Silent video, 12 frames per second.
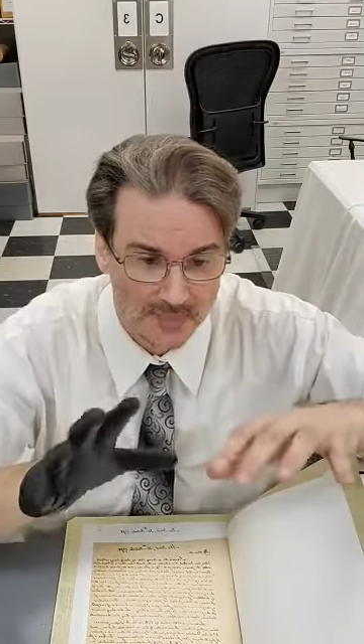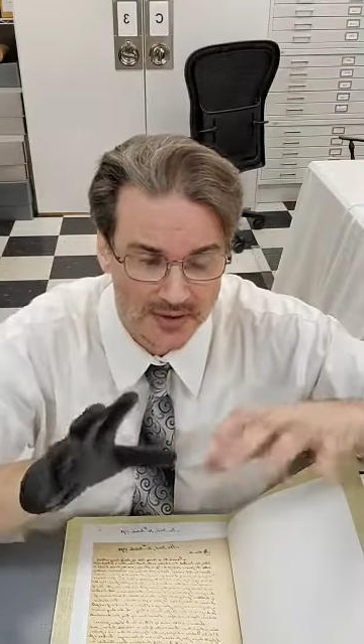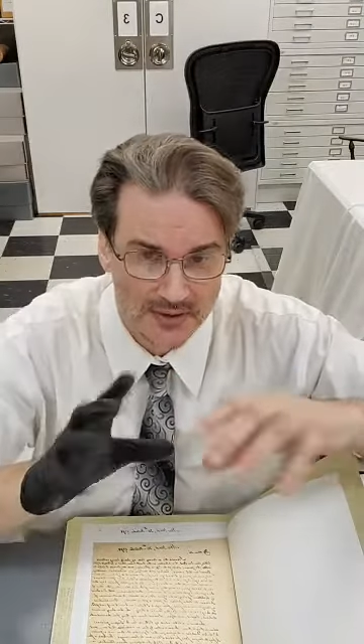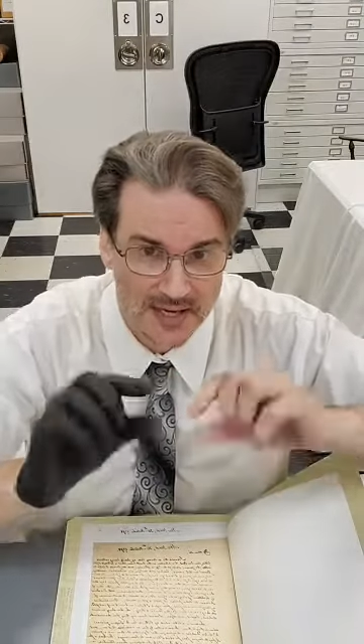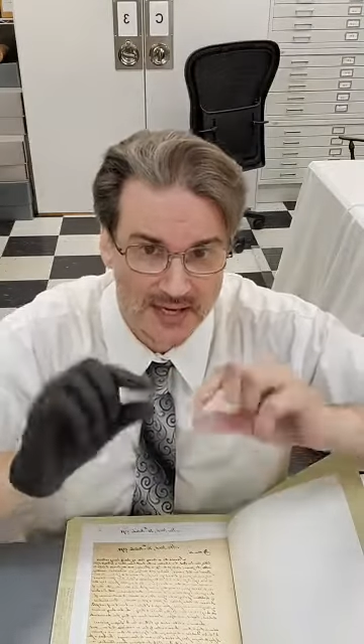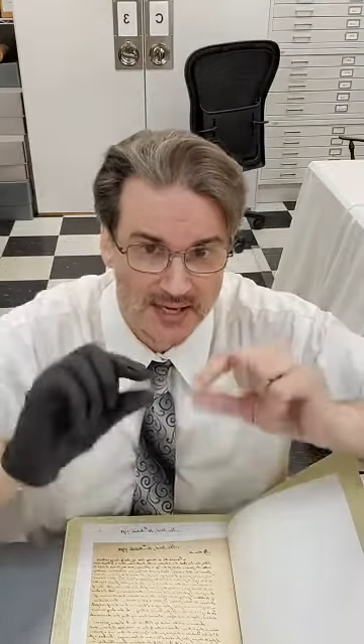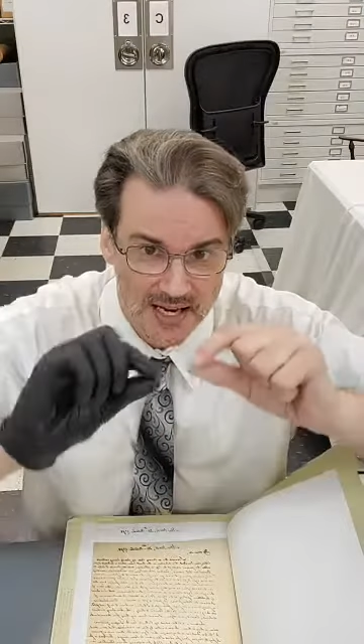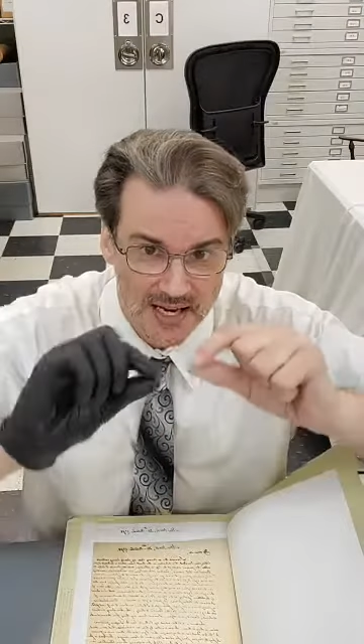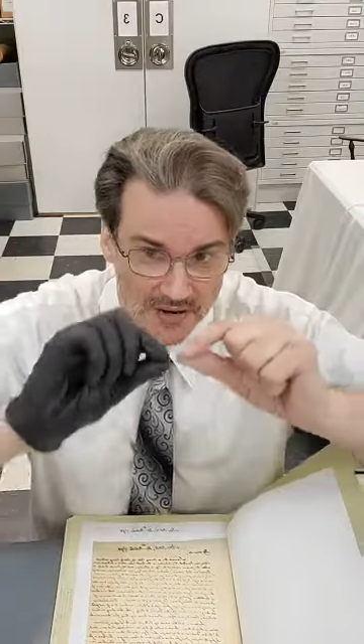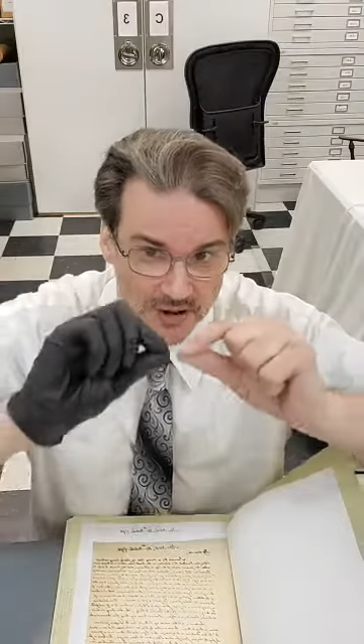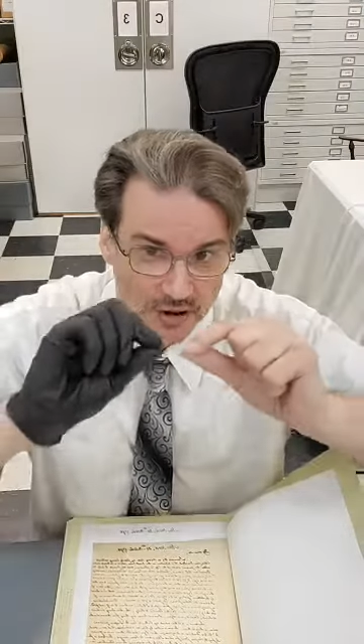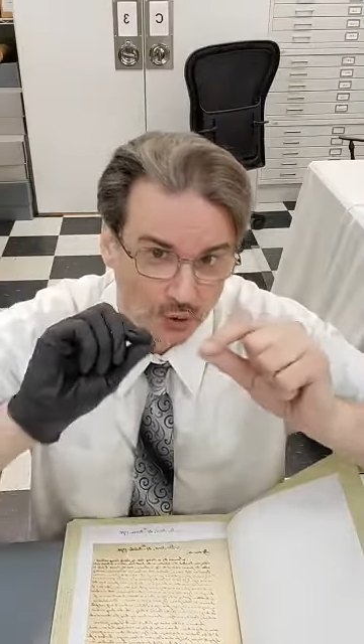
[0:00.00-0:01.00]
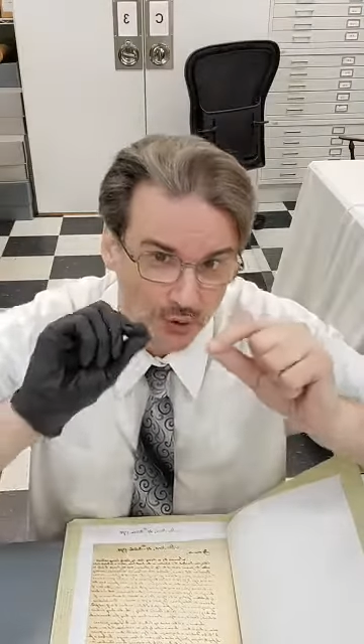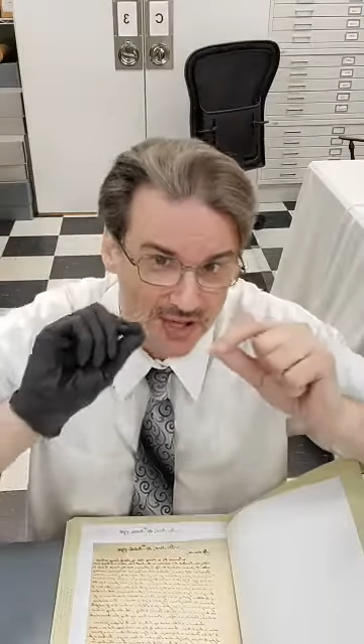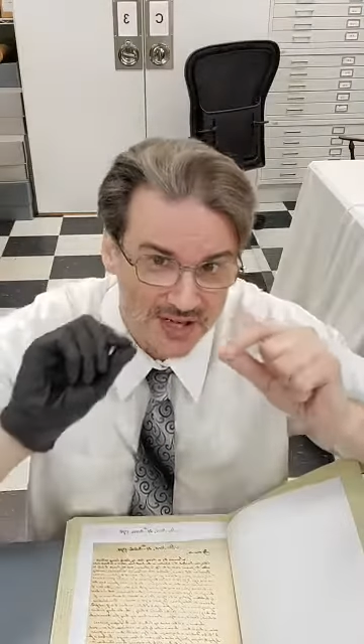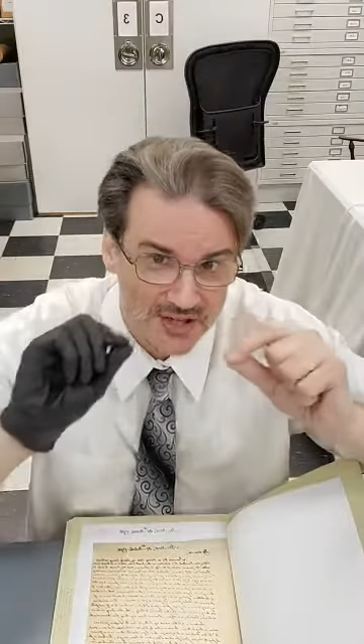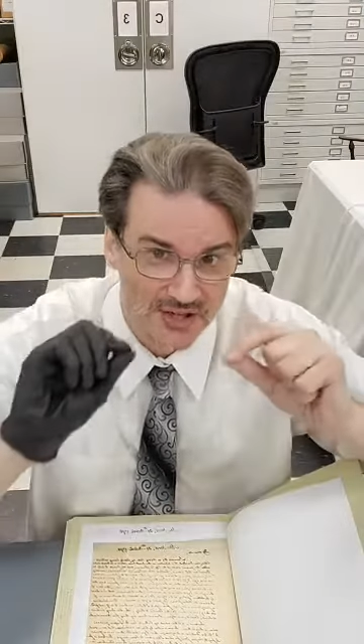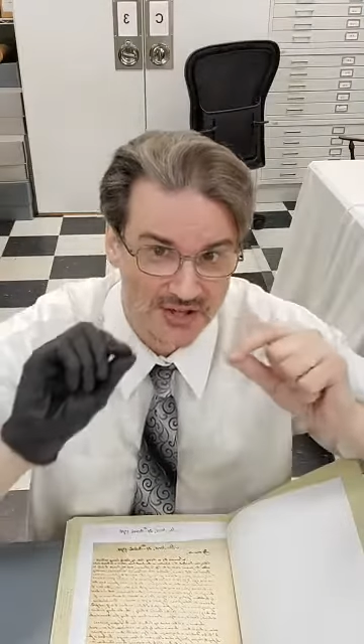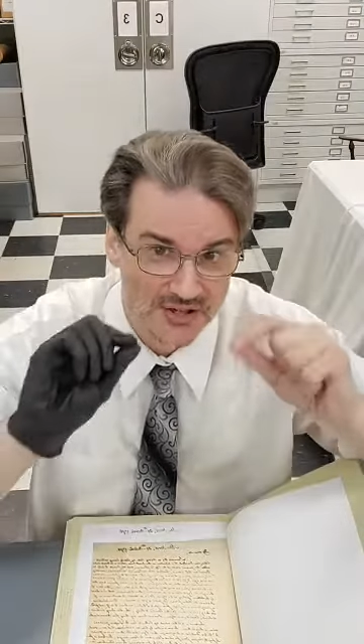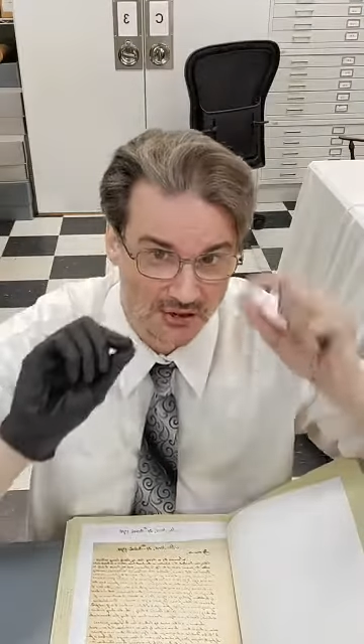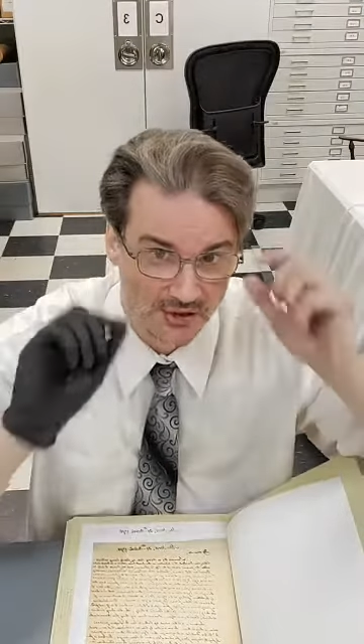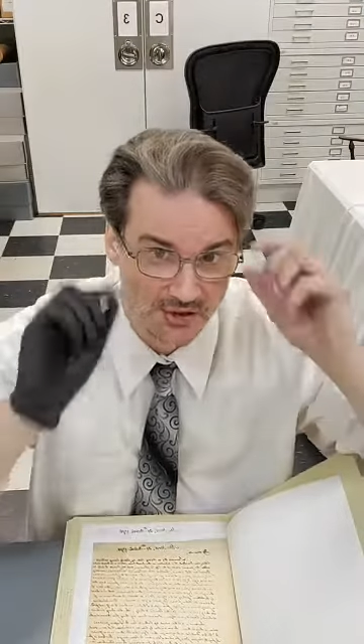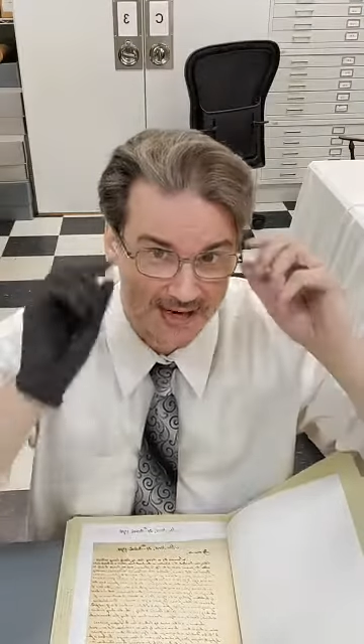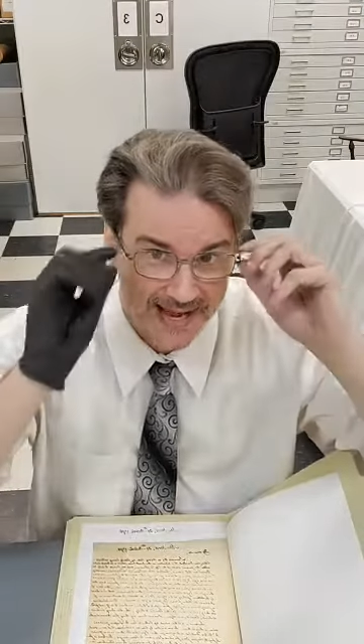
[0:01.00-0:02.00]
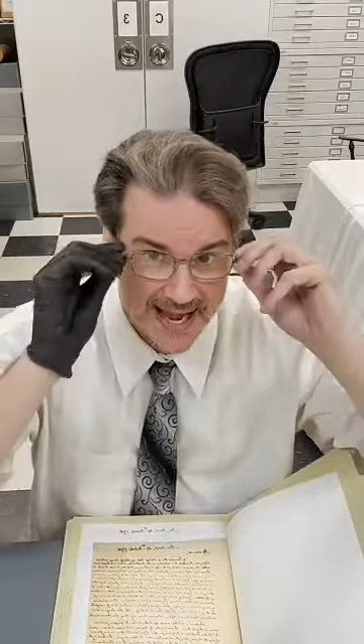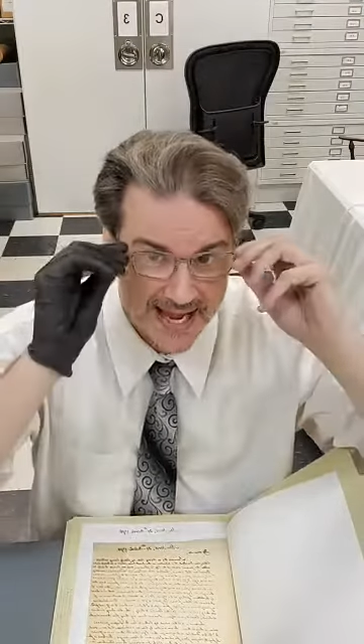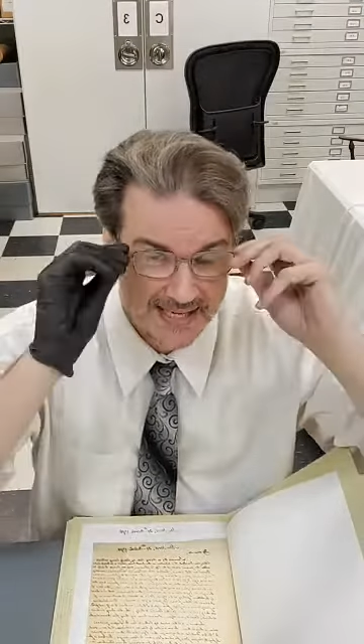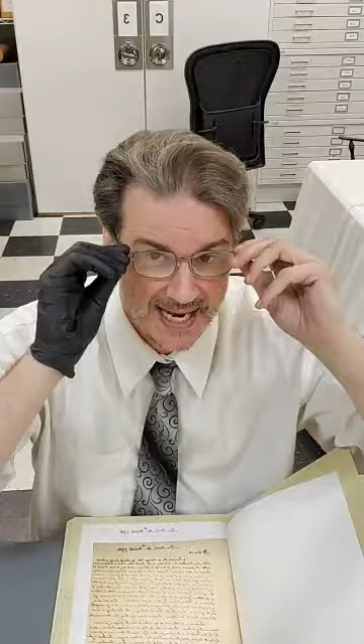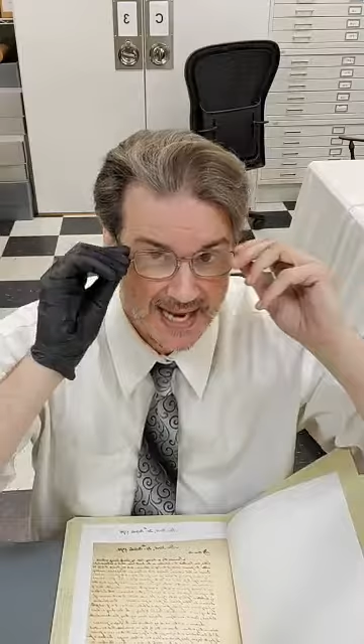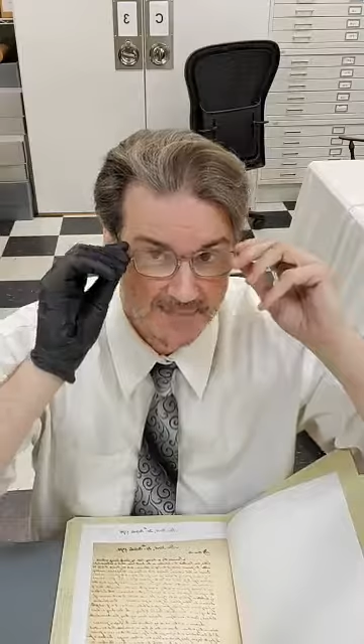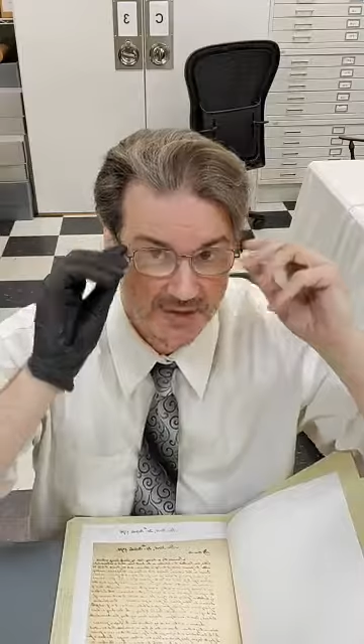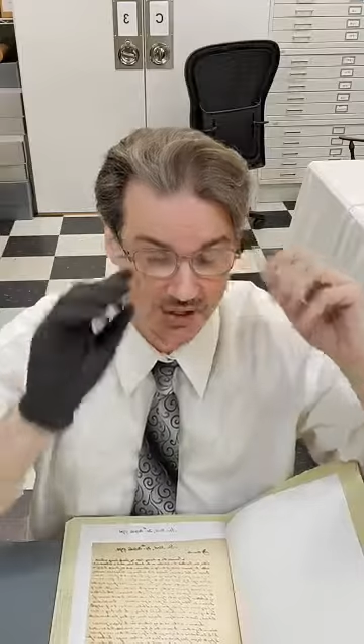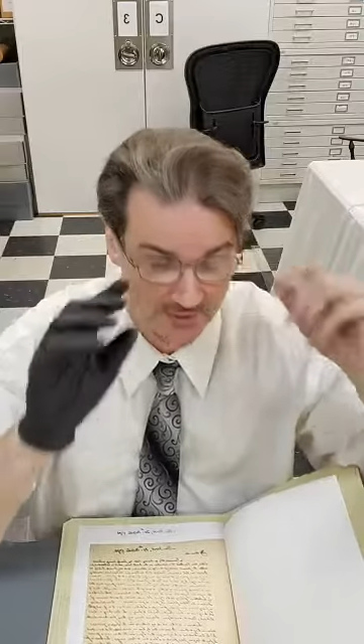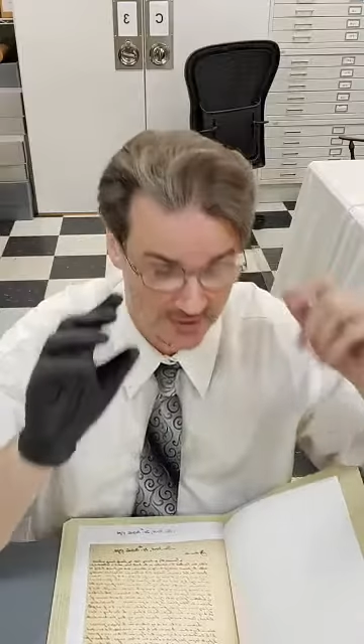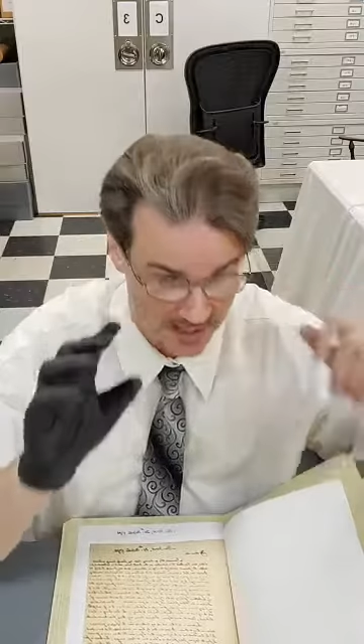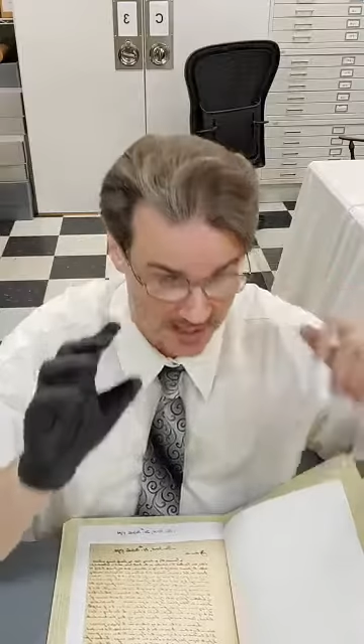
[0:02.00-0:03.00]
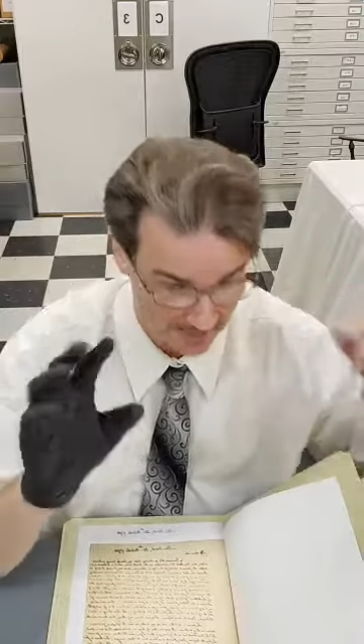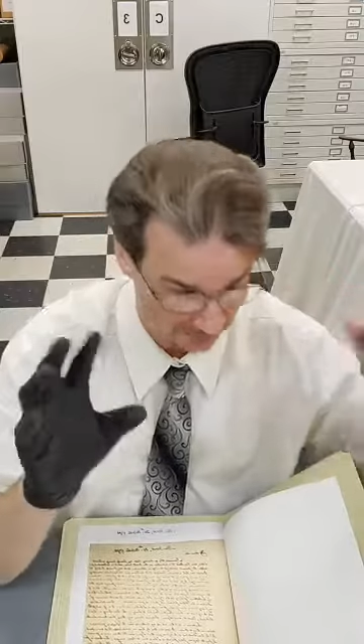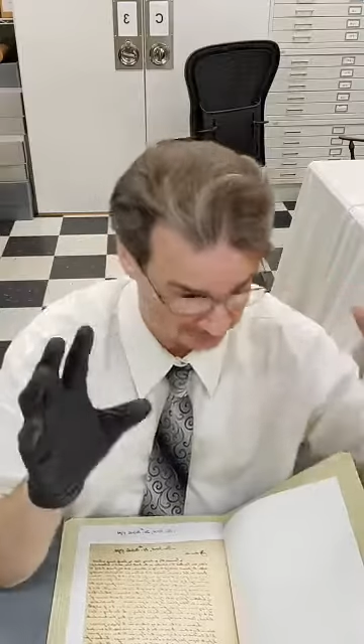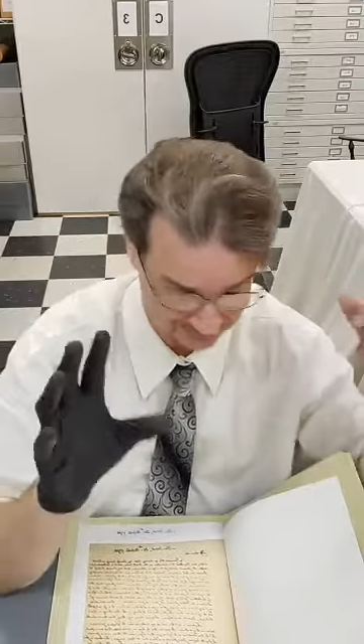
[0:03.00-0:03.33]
then the creases are going to add damage over time.